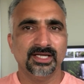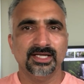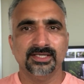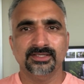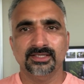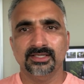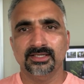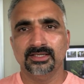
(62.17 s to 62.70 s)

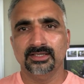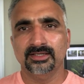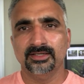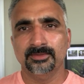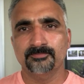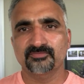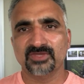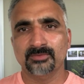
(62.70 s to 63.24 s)
and
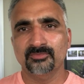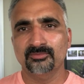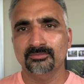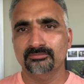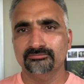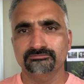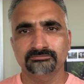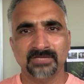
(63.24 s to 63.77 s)

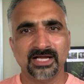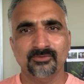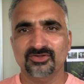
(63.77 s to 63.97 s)
I